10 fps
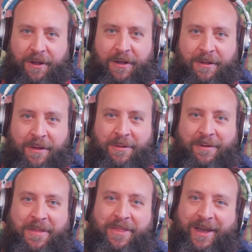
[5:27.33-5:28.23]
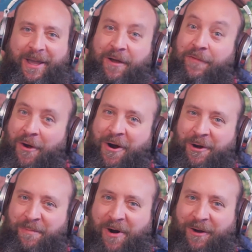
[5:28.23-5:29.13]
the
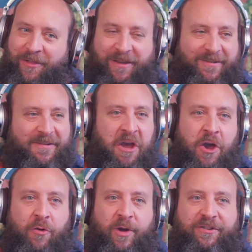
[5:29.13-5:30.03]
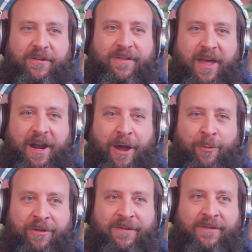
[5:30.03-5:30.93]
harder part of this, which is that I
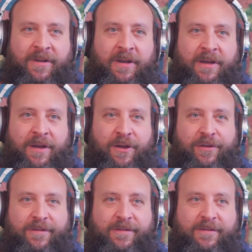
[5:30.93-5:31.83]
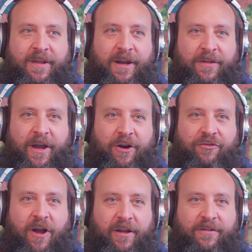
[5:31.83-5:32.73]
was sitting there
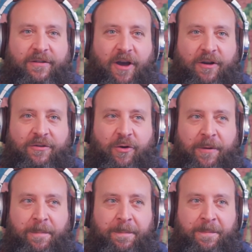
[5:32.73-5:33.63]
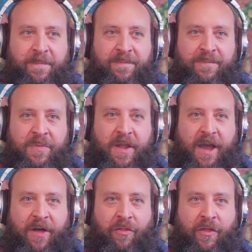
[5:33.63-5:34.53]
trying to talk to him,
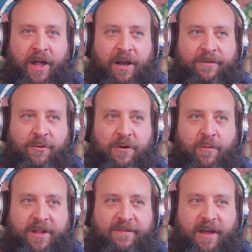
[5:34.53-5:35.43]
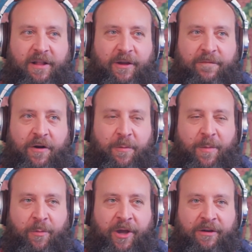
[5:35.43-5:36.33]
and then I sort of went silent for a
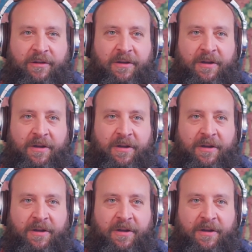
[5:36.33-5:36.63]
moment,